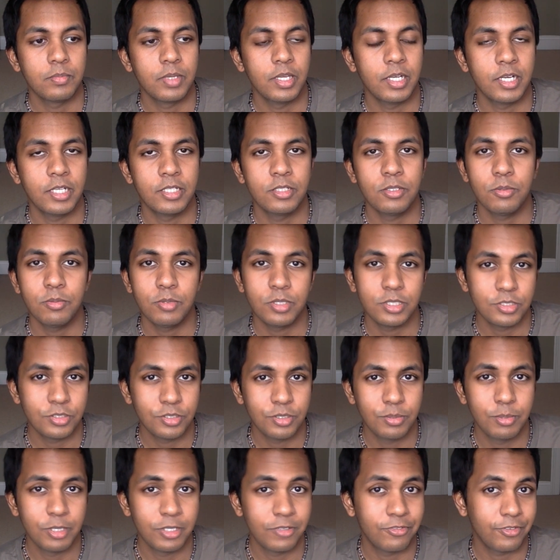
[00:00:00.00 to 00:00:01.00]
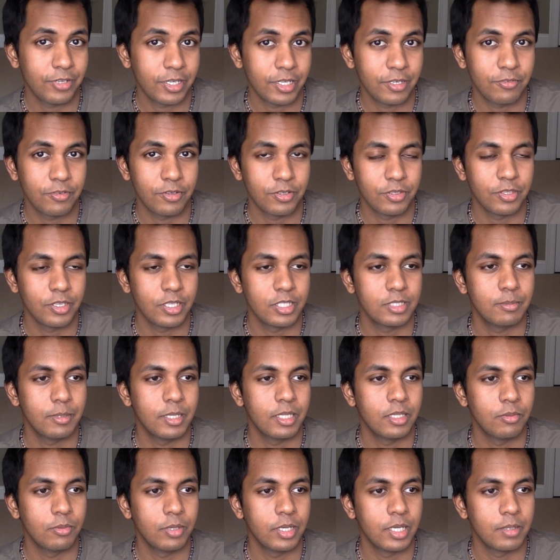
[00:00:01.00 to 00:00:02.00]
and I don't want you to be afraid of your thoughts,
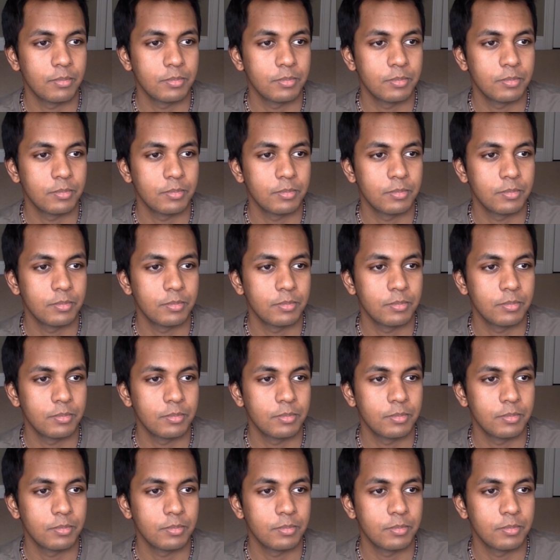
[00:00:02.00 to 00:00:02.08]
by the way.